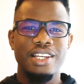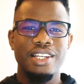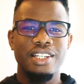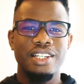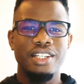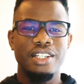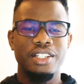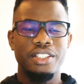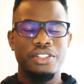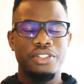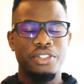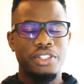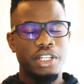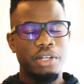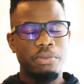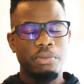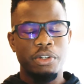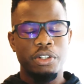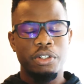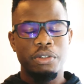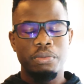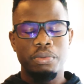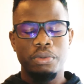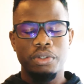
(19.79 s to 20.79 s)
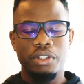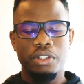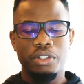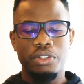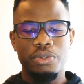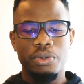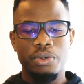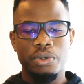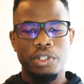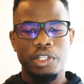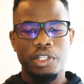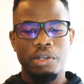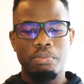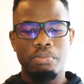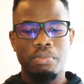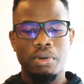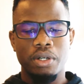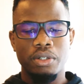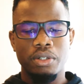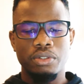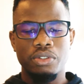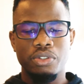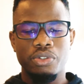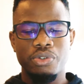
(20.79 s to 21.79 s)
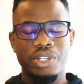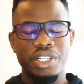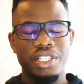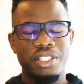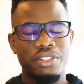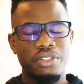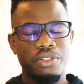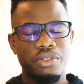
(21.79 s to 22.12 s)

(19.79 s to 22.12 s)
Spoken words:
Today I'm going to be talking about green